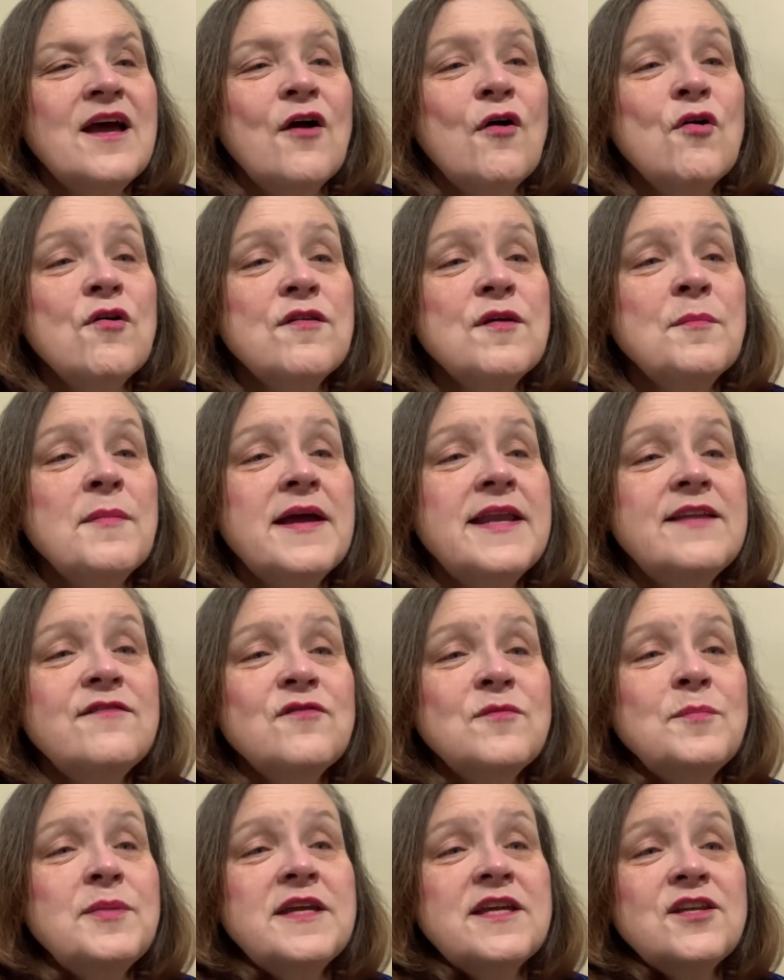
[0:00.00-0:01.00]
or there might
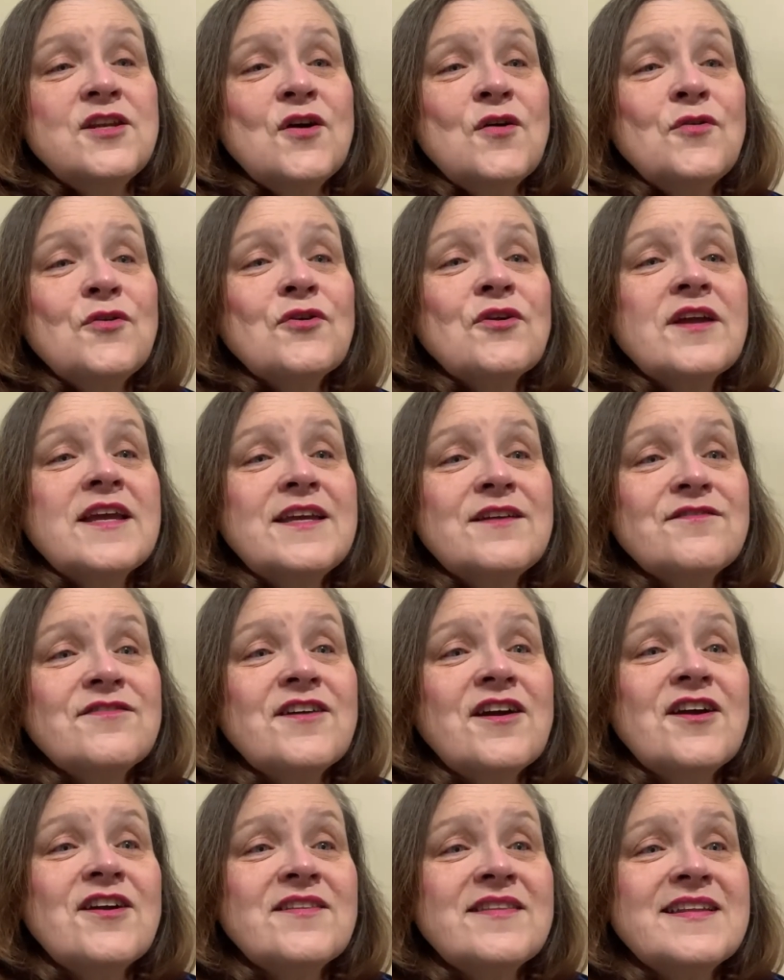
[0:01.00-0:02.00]
even be a note or a gift
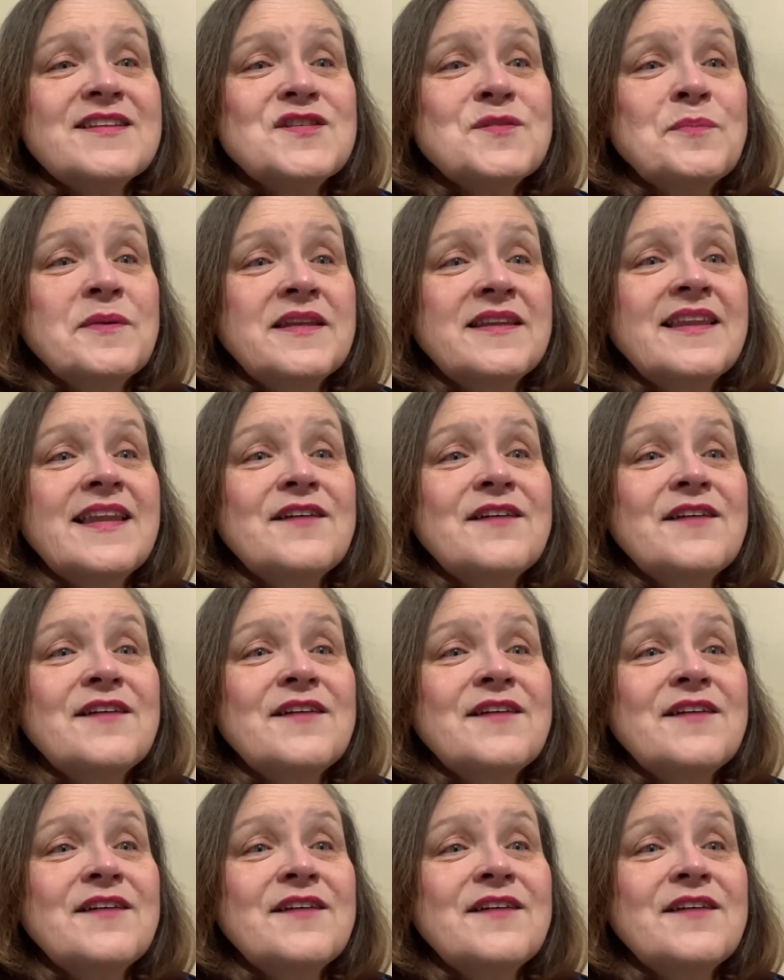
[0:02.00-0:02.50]
card that's been